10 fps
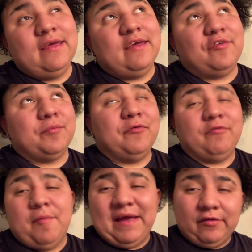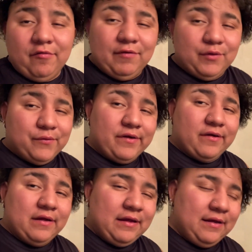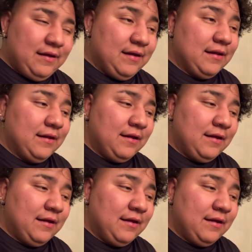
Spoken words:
he's moving back to Florida. And